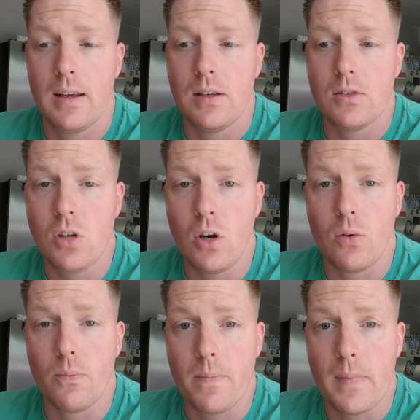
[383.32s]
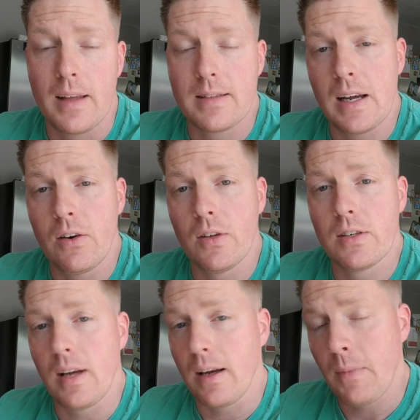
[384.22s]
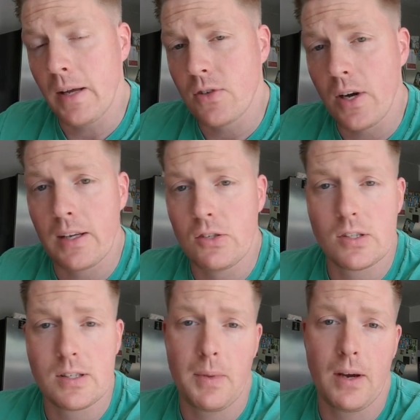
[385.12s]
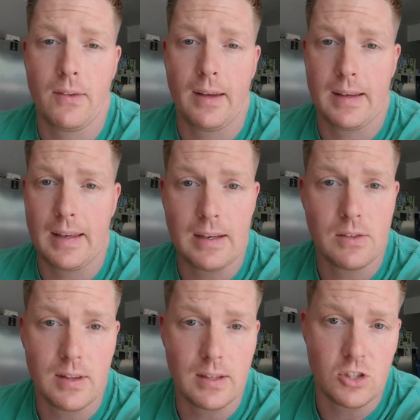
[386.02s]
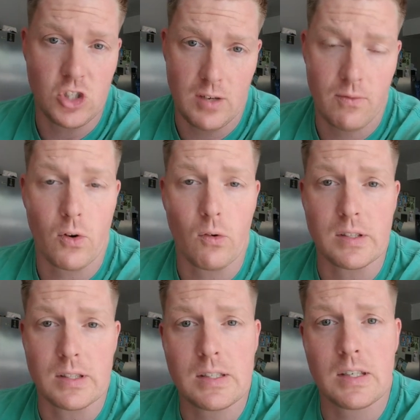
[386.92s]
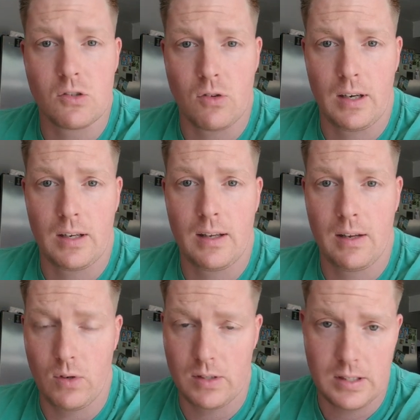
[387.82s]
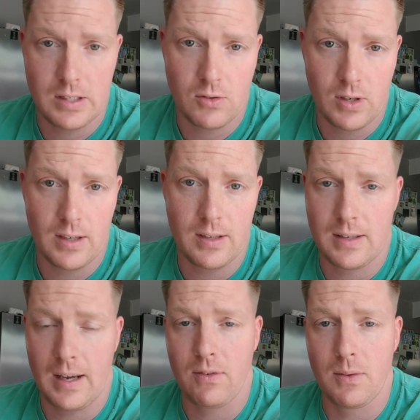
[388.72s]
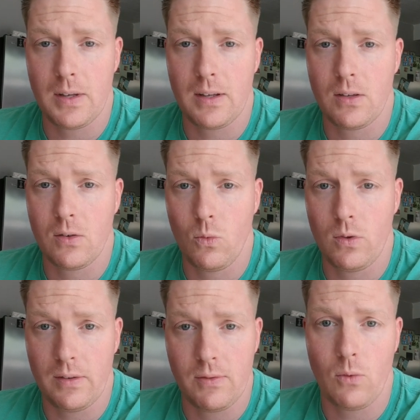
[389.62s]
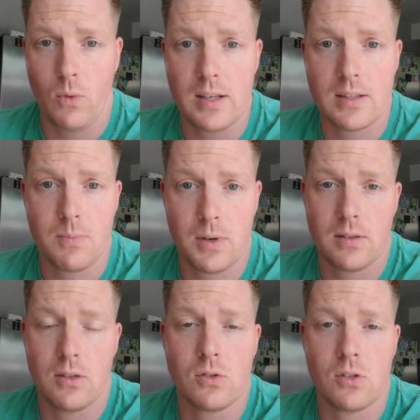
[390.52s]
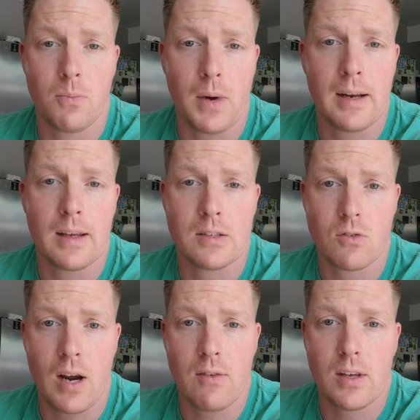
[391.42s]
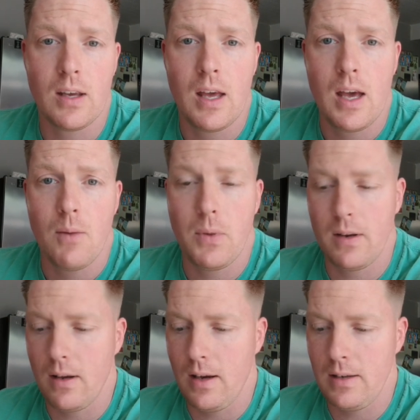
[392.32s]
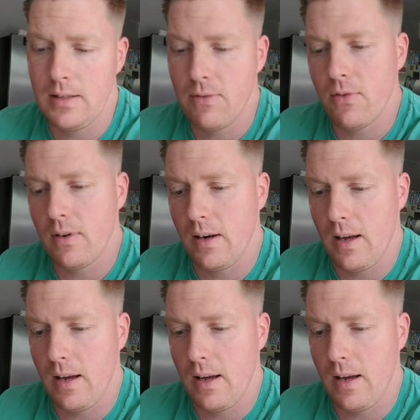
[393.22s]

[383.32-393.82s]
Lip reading: So it's not only, I'm not talking just about like getting to the gym for resistant training, and resistant training doesn't have to be lifting weights, but using your body against gravity, but a different